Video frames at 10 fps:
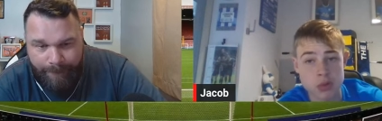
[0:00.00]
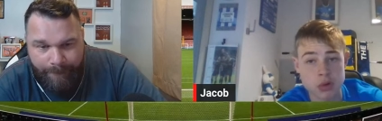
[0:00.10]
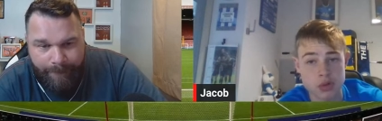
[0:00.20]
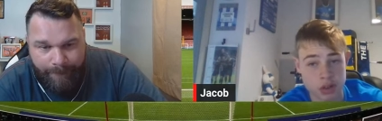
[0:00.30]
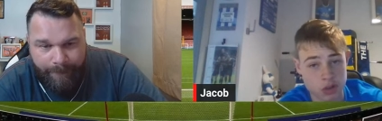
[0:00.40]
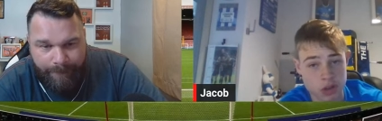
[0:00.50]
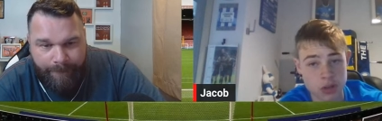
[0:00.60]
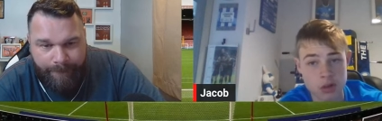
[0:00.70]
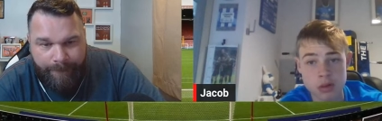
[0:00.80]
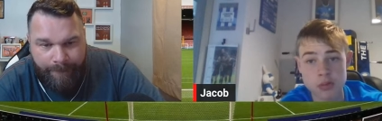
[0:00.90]
Speaker 1: points
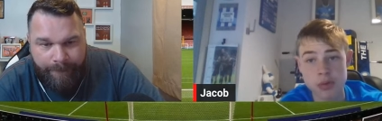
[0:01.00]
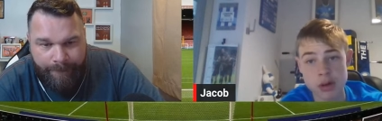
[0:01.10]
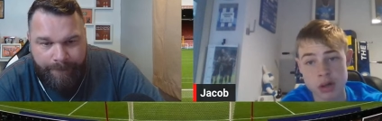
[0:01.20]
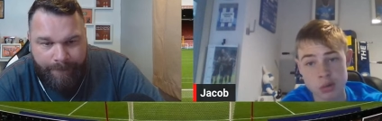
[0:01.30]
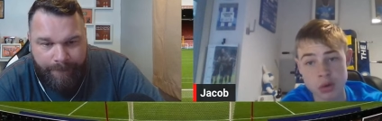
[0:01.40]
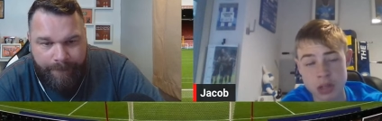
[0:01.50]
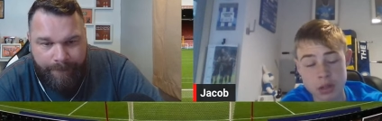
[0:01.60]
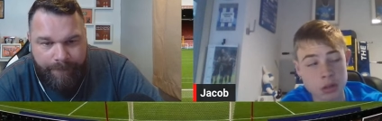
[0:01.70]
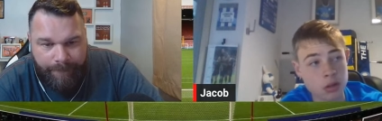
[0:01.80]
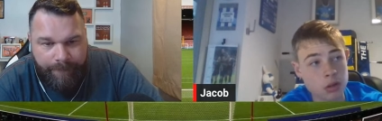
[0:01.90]
yesterday. It's pretty mm. ironic.
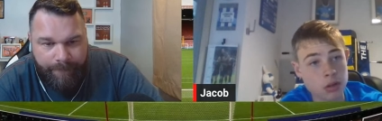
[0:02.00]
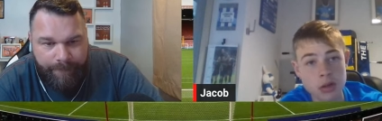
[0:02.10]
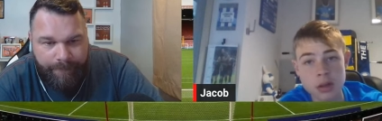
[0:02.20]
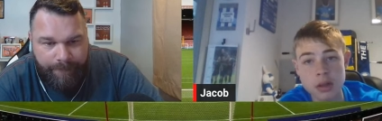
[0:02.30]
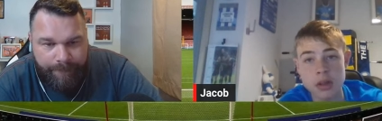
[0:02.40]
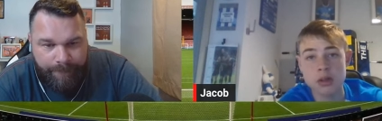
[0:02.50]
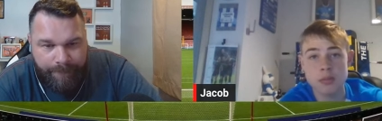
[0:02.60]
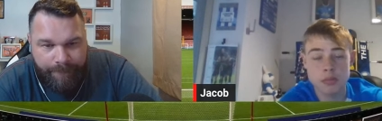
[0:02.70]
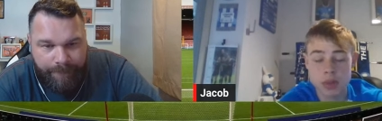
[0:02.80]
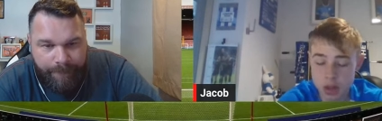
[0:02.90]

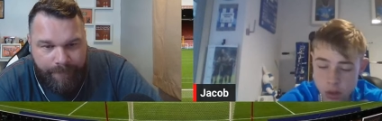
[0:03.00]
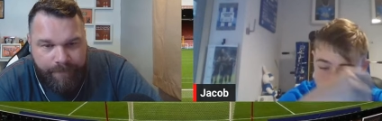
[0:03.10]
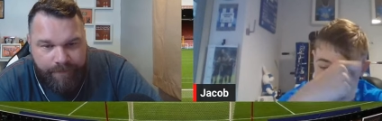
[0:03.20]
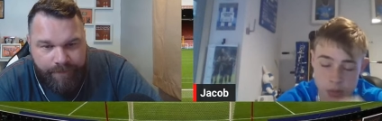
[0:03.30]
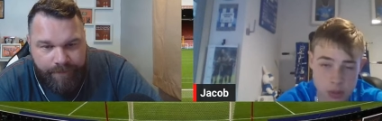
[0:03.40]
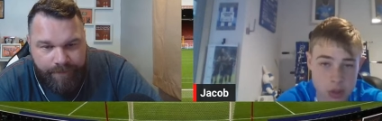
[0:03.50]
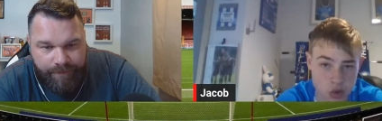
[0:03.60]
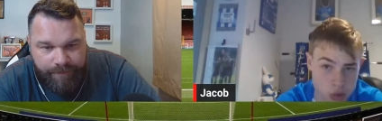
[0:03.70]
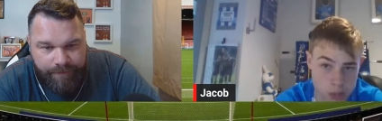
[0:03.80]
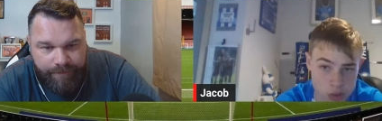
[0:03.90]
Loads of teams are going to
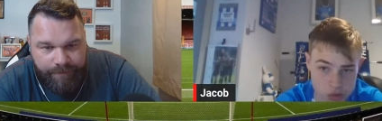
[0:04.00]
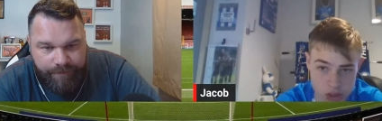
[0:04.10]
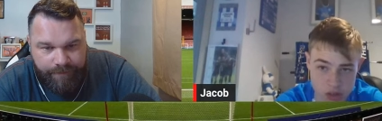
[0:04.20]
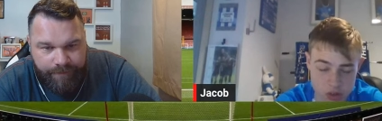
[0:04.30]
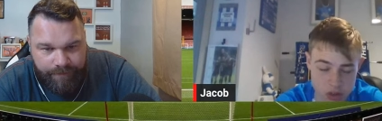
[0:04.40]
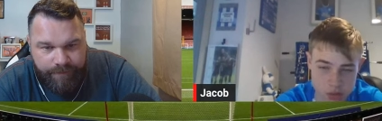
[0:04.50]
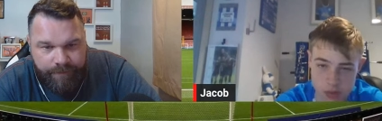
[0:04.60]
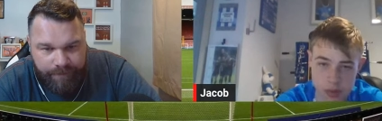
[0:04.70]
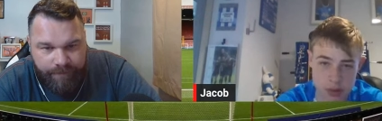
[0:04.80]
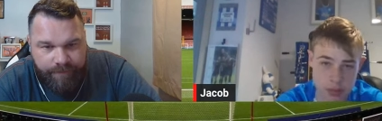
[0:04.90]
drop points at this Christmas
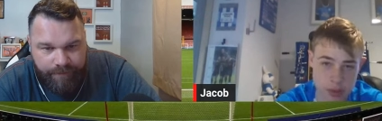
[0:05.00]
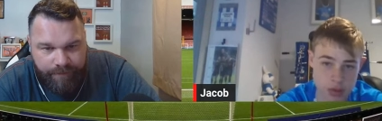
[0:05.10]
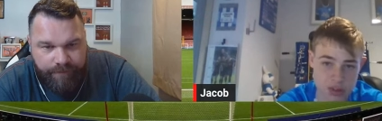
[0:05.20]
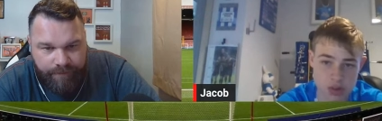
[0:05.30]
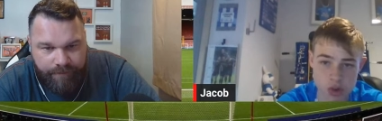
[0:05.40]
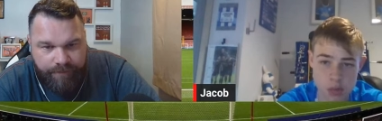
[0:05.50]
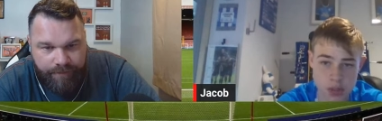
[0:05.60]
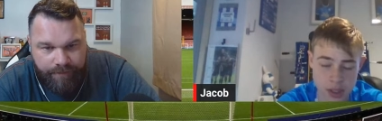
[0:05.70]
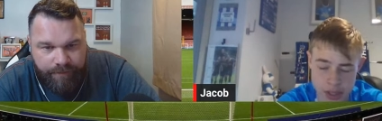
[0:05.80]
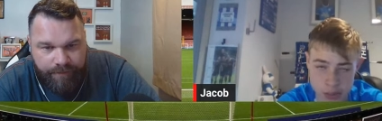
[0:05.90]
period because it's so
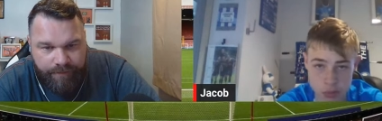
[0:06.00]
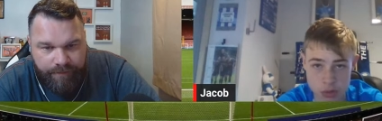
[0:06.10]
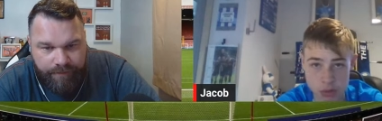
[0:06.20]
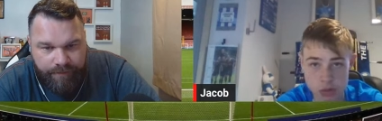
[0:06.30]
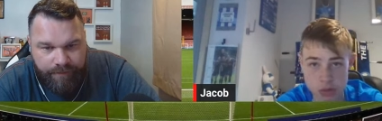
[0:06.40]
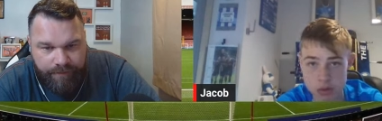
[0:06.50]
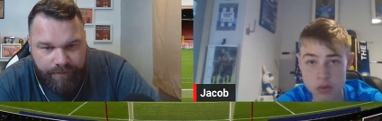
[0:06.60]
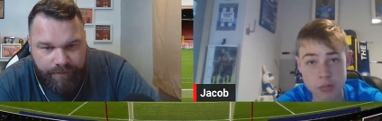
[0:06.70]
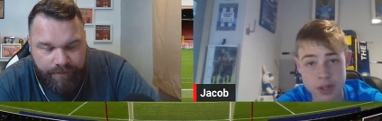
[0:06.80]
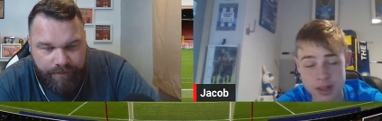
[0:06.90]
many games and
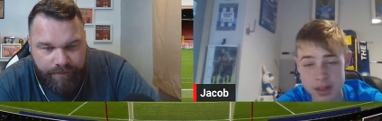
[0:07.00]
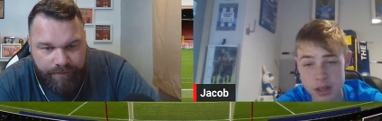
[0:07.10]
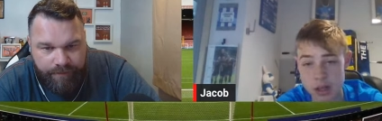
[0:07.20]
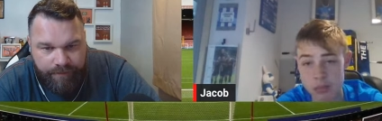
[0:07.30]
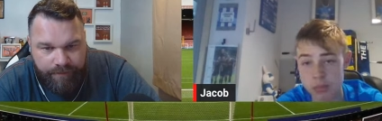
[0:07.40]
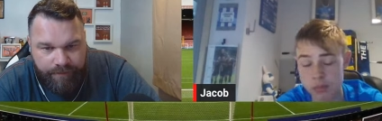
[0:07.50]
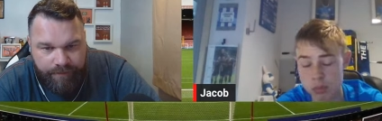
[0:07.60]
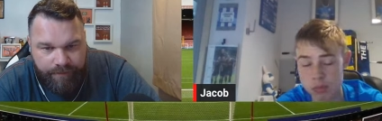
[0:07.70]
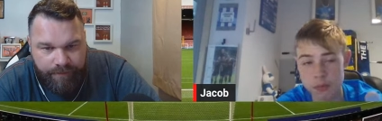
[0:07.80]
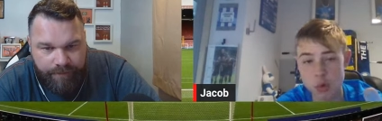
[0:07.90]
so many like
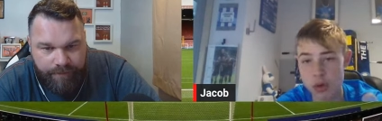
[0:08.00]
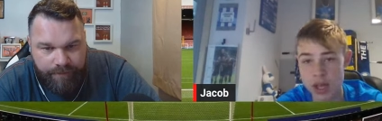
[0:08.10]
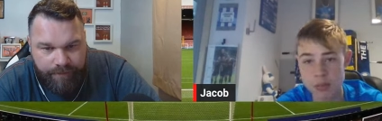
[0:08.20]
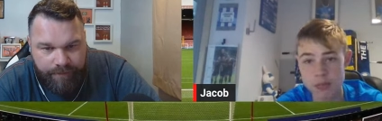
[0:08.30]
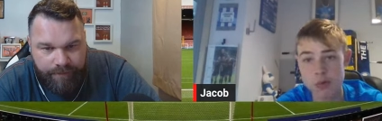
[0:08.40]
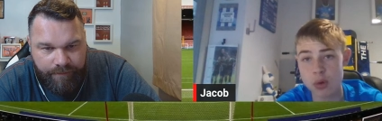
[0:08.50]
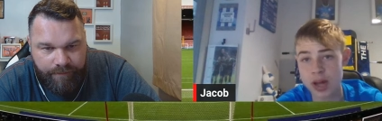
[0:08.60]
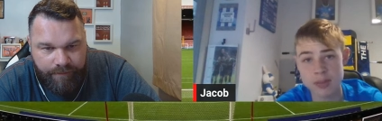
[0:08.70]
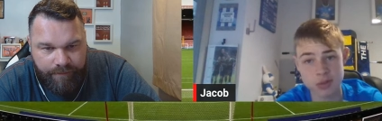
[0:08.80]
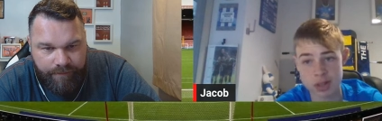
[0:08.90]
four game four
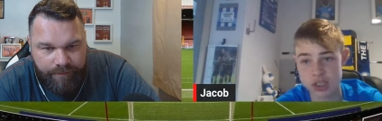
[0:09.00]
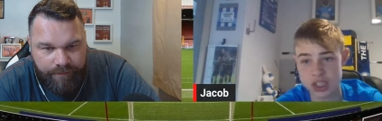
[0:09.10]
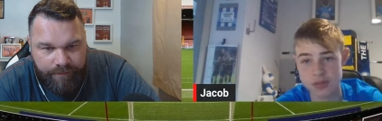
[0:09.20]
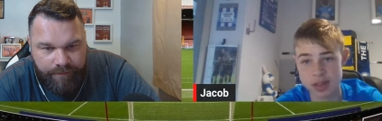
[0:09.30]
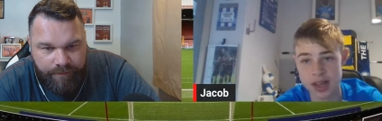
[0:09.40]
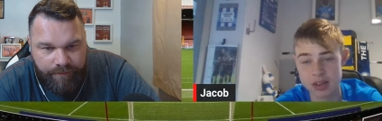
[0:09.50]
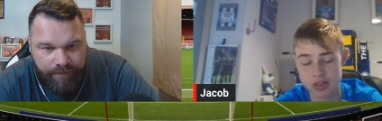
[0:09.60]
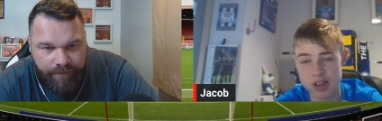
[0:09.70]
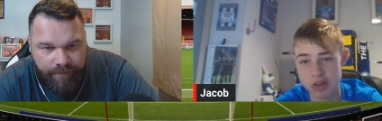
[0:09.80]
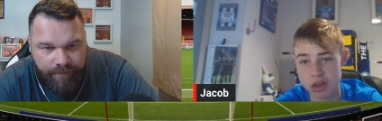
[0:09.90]
games in like seven days.
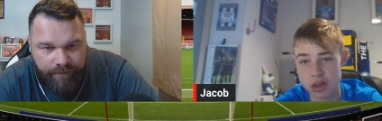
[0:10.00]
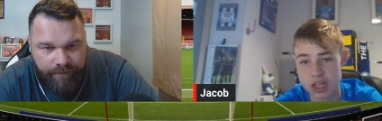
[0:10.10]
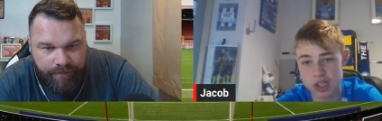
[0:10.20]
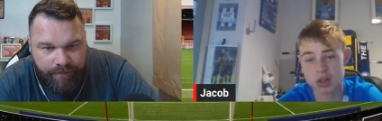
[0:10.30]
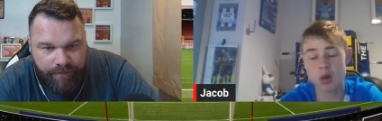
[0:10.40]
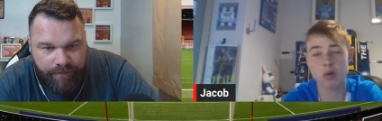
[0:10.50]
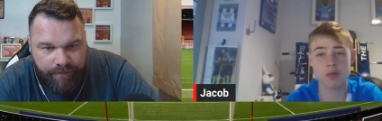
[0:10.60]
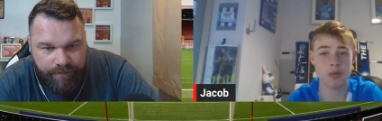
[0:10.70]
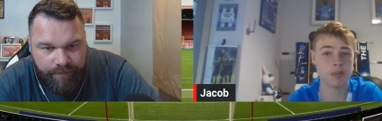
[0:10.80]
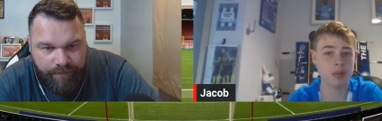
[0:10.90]
That's a that's a lot
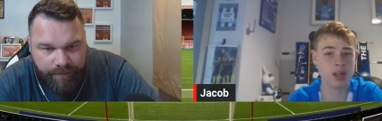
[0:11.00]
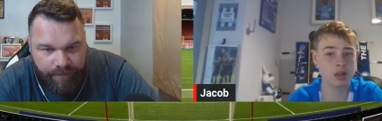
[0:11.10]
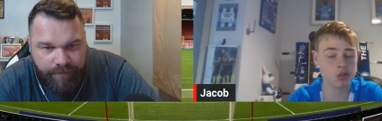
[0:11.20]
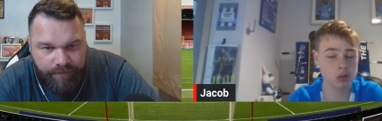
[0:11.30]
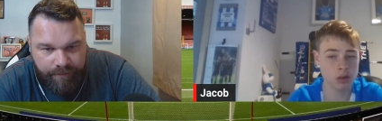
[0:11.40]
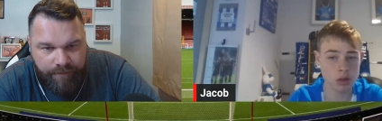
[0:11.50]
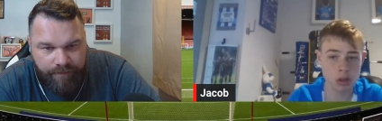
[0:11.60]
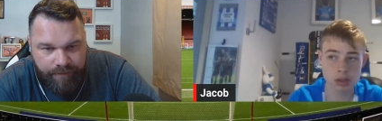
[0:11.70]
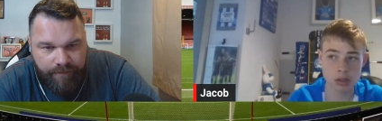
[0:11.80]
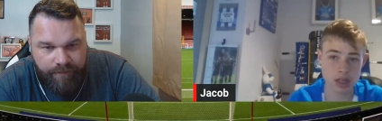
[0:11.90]
for players
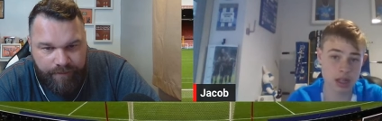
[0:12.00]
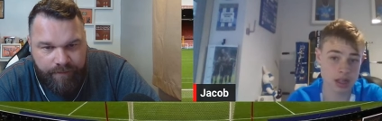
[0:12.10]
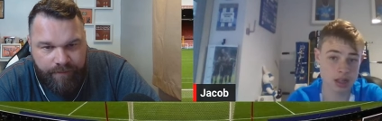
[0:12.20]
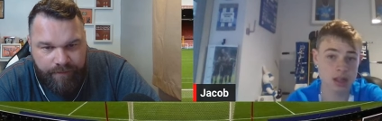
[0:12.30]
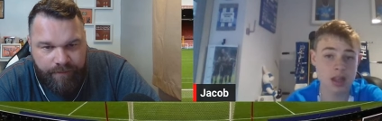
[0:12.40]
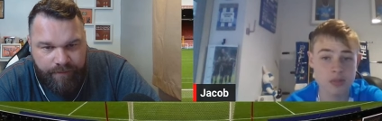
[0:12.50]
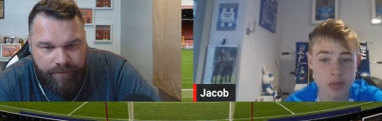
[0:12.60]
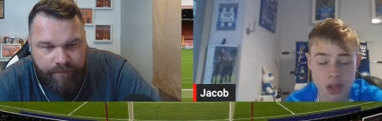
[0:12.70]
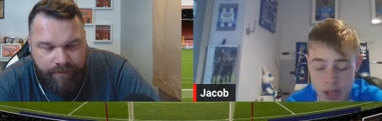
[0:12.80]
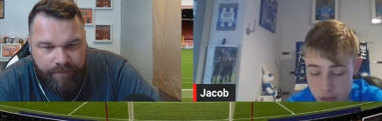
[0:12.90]
uh, even
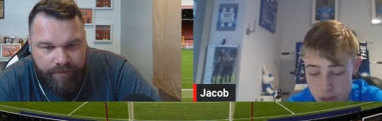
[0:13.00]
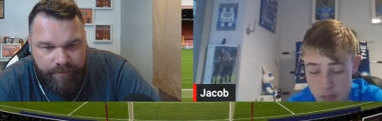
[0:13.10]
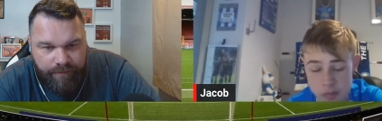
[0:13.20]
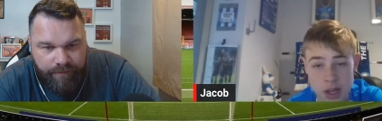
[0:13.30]
at uh, even